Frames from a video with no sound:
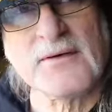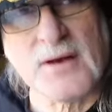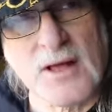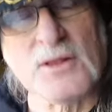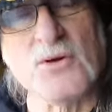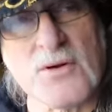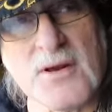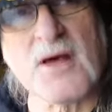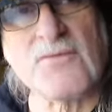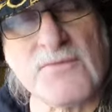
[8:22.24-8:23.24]
And I
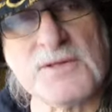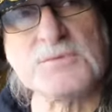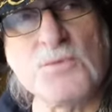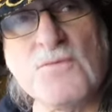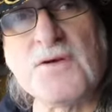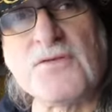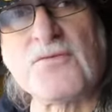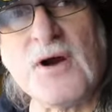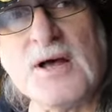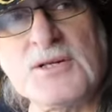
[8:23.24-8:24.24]
learned that from this movie
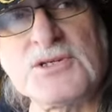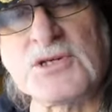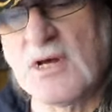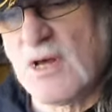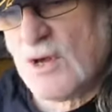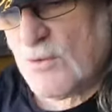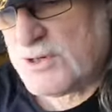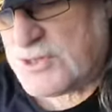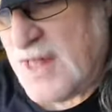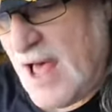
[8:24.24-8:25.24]
Threads,
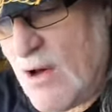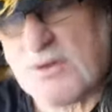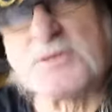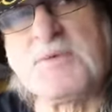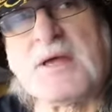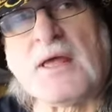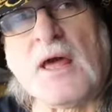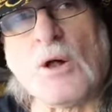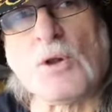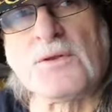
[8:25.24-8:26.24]
which now is being
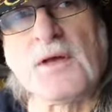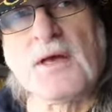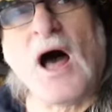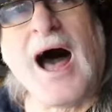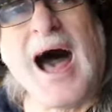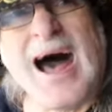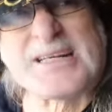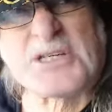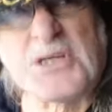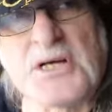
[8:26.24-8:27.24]
held
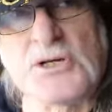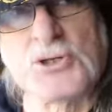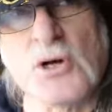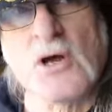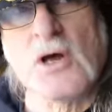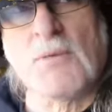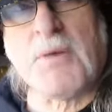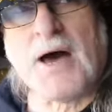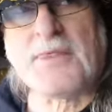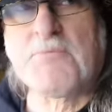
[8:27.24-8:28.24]
hostage
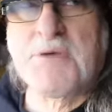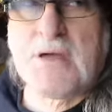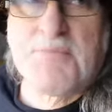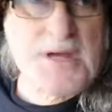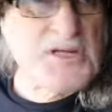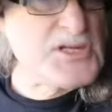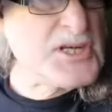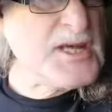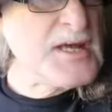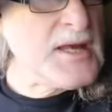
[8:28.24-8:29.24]
by the
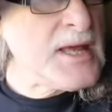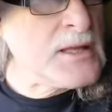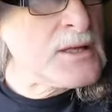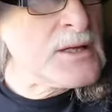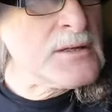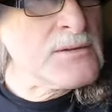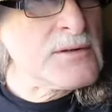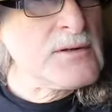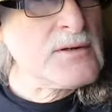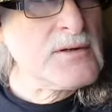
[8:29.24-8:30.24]
BBC in England.
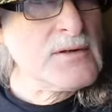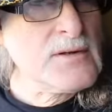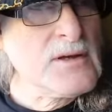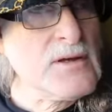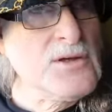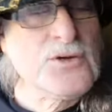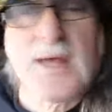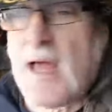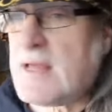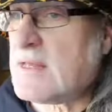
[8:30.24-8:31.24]
You
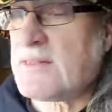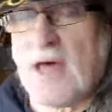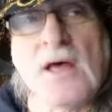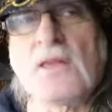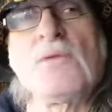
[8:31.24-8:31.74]
can't get that.